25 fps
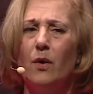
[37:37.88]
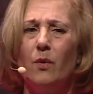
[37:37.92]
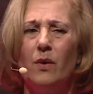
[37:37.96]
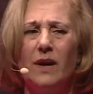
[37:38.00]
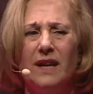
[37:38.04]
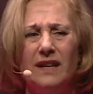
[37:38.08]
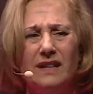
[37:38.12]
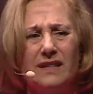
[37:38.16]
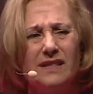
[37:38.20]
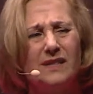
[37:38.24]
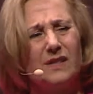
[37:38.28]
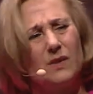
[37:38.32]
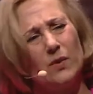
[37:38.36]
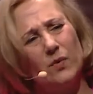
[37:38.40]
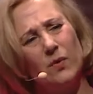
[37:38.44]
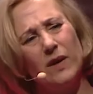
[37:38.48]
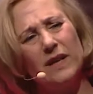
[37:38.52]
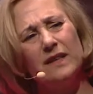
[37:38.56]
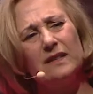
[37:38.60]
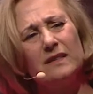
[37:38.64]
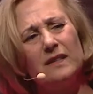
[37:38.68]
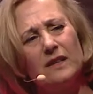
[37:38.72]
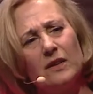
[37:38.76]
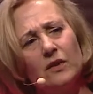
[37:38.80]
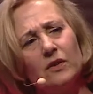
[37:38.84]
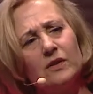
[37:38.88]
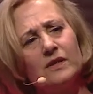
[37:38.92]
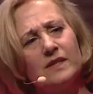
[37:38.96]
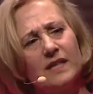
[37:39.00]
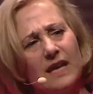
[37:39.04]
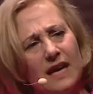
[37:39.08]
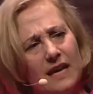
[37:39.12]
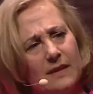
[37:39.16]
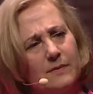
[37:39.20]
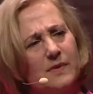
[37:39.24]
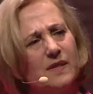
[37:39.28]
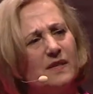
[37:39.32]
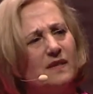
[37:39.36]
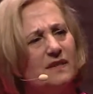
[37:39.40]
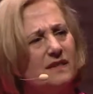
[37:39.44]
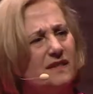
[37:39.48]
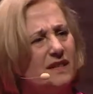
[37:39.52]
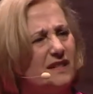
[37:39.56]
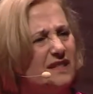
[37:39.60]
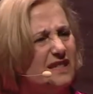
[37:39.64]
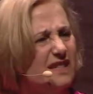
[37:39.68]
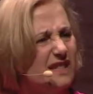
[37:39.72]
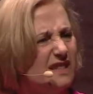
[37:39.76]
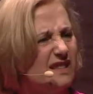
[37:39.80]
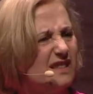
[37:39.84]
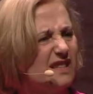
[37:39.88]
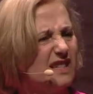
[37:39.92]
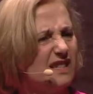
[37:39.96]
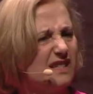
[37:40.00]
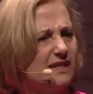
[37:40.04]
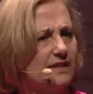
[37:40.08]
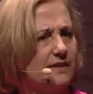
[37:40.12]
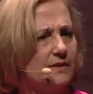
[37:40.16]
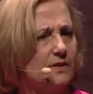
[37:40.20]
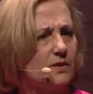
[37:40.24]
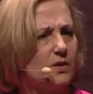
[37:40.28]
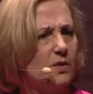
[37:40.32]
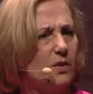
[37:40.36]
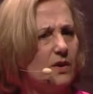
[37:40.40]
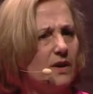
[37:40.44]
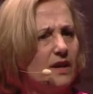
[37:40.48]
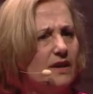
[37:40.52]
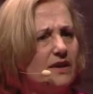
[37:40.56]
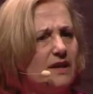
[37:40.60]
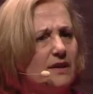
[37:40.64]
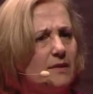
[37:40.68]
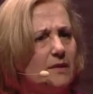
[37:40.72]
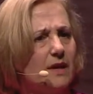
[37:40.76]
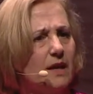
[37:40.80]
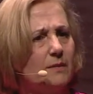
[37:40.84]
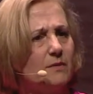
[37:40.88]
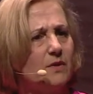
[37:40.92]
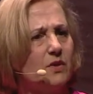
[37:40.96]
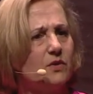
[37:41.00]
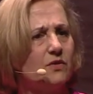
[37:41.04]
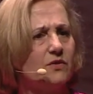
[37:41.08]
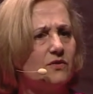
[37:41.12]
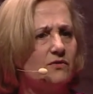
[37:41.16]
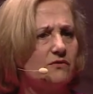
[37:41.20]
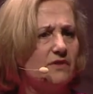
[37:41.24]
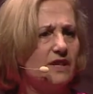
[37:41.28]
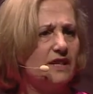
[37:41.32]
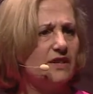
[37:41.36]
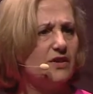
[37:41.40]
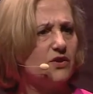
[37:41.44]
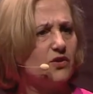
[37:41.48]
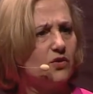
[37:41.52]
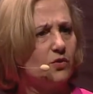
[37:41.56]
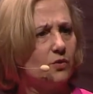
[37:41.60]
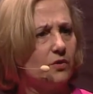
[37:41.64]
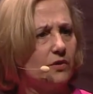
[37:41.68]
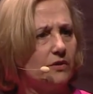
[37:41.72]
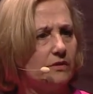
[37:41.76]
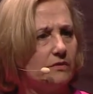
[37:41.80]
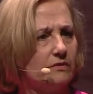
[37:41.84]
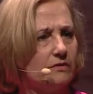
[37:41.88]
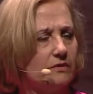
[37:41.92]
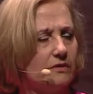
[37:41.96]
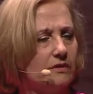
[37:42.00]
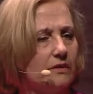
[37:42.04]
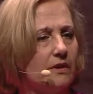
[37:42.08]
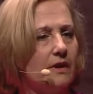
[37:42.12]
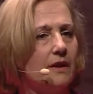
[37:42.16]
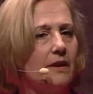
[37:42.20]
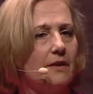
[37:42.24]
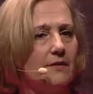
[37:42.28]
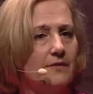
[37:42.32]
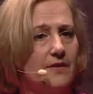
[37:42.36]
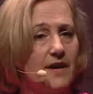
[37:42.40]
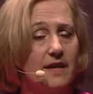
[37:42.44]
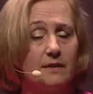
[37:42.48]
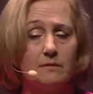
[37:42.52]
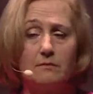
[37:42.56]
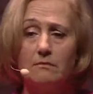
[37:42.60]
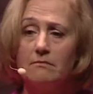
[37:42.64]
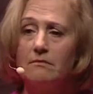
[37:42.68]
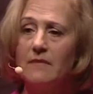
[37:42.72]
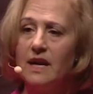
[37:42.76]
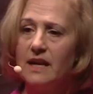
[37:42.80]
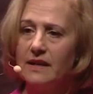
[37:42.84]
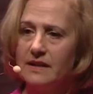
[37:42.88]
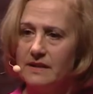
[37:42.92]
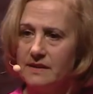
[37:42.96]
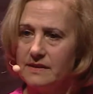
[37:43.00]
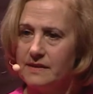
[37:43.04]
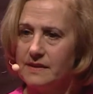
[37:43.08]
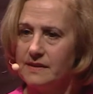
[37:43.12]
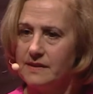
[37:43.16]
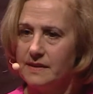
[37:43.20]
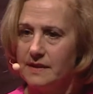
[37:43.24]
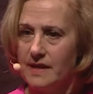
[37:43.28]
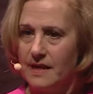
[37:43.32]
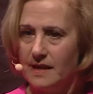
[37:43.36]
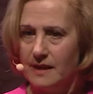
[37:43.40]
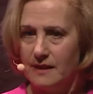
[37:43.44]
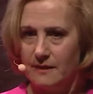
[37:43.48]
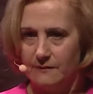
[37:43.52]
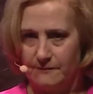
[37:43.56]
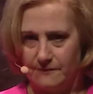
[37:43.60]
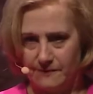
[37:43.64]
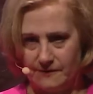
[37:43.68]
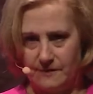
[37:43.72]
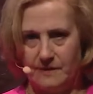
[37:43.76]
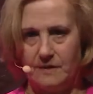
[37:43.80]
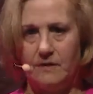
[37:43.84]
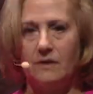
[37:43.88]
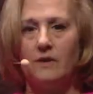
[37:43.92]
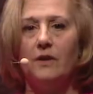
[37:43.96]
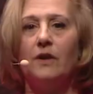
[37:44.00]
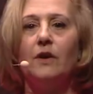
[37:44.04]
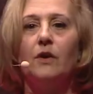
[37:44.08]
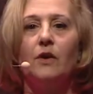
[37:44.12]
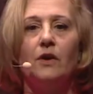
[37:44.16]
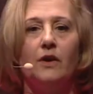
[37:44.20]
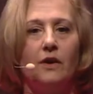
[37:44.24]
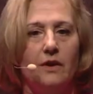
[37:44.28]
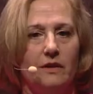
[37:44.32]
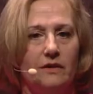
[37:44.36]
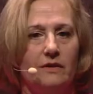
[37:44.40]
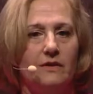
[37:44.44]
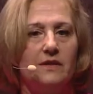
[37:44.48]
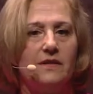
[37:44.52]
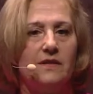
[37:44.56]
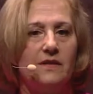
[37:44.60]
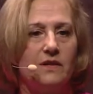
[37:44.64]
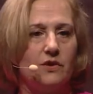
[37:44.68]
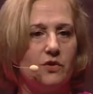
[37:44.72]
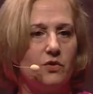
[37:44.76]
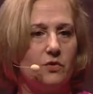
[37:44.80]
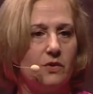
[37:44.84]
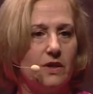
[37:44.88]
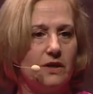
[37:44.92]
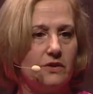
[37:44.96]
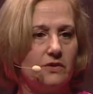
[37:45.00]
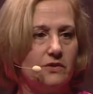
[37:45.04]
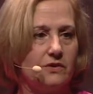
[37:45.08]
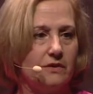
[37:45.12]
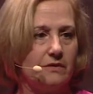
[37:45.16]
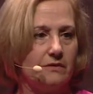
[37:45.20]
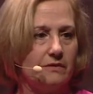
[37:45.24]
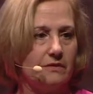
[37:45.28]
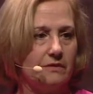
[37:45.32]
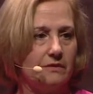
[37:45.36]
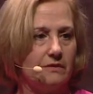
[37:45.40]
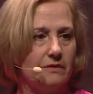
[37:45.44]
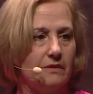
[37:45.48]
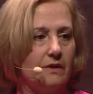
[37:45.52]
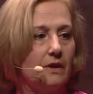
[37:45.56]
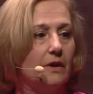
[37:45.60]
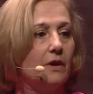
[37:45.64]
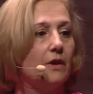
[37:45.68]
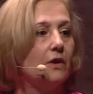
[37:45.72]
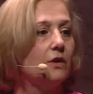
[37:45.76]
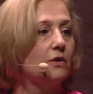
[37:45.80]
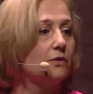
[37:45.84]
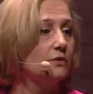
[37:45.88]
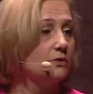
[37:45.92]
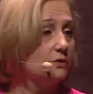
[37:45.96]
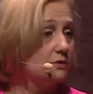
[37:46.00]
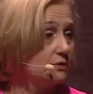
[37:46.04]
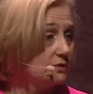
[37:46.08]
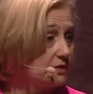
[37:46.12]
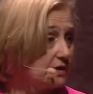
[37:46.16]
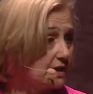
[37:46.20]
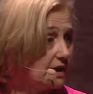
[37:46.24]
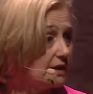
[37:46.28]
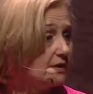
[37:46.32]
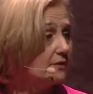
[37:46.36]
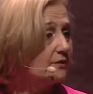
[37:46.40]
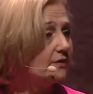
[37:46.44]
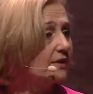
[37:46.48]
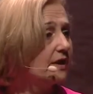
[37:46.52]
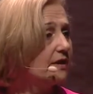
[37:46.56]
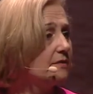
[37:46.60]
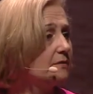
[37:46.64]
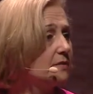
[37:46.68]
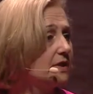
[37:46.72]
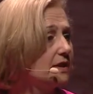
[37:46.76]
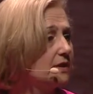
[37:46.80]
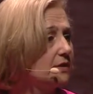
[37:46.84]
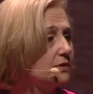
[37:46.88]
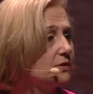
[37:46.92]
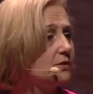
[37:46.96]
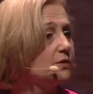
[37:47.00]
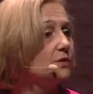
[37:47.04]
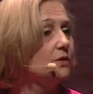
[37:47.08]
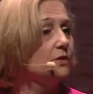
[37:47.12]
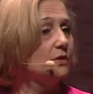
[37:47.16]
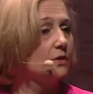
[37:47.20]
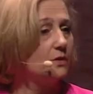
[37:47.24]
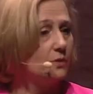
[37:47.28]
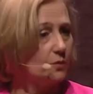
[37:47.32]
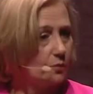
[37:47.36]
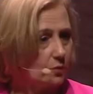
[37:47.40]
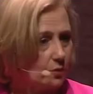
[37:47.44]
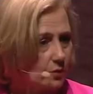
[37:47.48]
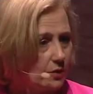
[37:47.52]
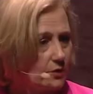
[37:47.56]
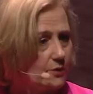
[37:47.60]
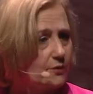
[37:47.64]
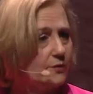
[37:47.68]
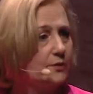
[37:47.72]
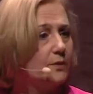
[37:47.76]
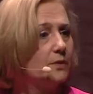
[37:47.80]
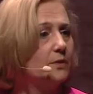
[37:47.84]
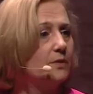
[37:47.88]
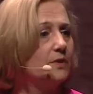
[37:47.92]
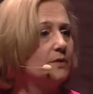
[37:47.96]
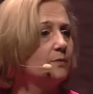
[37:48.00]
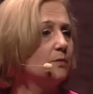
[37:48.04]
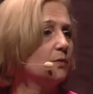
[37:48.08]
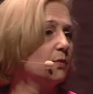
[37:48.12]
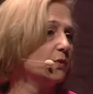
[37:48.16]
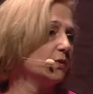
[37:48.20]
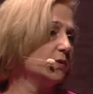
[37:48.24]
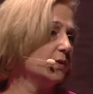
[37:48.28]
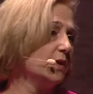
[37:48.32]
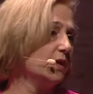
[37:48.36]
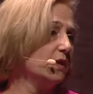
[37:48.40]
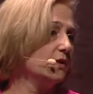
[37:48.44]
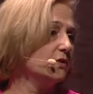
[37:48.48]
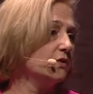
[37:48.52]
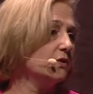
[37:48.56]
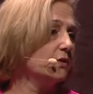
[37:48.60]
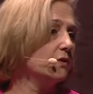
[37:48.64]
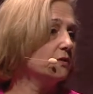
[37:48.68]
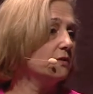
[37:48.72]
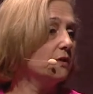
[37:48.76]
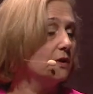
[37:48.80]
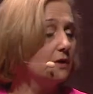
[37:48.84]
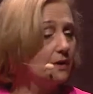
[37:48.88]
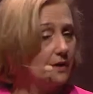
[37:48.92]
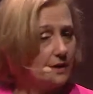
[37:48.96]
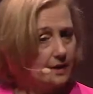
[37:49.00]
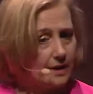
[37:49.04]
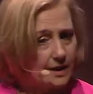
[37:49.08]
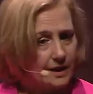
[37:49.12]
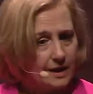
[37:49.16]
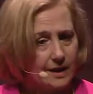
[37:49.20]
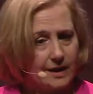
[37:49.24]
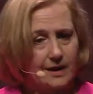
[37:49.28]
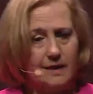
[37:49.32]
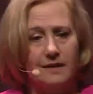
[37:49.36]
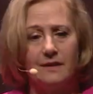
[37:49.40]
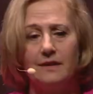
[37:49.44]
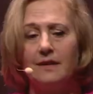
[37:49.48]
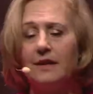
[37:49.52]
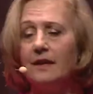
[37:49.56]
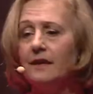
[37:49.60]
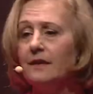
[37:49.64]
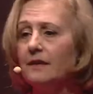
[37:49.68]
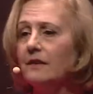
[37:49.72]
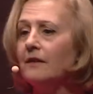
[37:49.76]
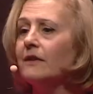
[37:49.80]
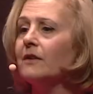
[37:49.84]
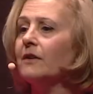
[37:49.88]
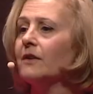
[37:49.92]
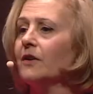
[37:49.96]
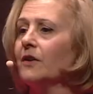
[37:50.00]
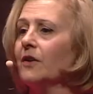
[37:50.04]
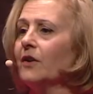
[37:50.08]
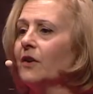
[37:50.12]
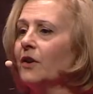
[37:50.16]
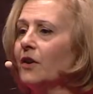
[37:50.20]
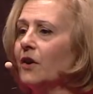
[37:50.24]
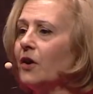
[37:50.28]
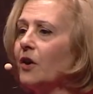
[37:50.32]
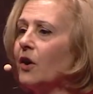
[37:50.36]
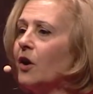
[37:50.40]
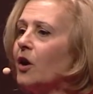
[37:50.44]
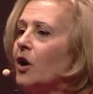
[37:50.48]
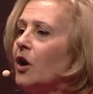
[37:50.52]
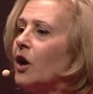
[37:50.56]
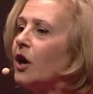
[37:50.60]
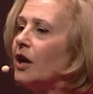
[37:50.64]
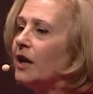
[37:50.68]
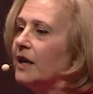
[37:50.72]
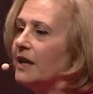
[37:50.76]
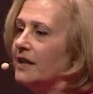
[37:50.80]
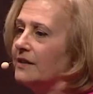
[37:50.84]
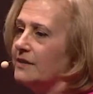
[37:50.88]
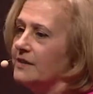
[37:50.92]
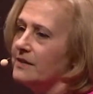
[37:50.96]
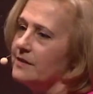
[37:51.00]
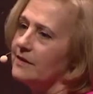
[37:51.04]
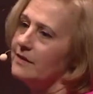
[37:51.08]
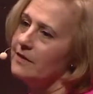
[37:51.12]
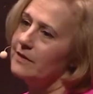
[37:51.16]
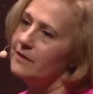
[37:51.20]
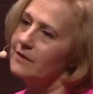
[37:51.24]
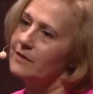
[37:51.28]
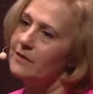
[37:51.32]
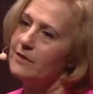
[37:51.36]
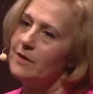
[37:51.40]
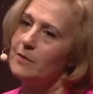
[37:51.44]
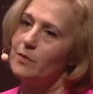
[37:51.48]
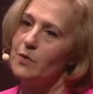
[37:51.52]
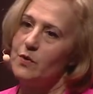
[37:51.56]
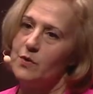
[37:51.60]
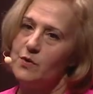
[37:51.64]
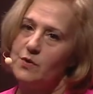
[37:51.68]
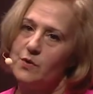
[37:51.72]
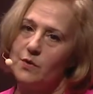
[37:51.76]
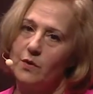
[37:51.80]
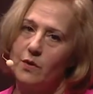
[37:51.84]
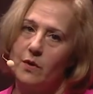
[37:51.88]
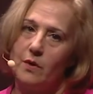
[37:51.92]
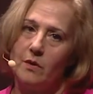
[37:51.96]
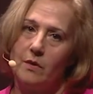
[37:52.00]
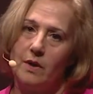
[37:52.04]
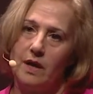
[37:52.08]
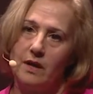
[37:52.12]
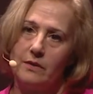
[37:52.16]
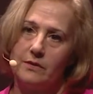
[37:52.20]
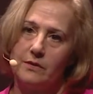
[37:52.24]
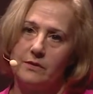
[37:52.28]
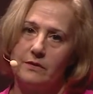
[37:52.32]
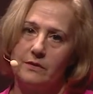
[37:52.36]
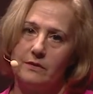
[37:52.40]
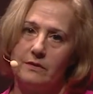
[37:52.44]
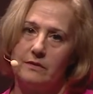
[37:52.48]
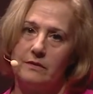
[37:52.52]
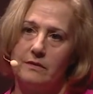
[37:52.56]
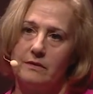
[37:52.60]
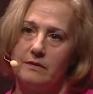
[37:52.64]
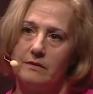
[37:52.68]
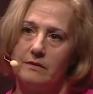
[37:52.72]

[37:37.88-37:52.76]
well, it's quite a long time since I did this, so I'm not really sure. That might save the situation. To take 5 minutes, walk through the procedure, and then let the person go out.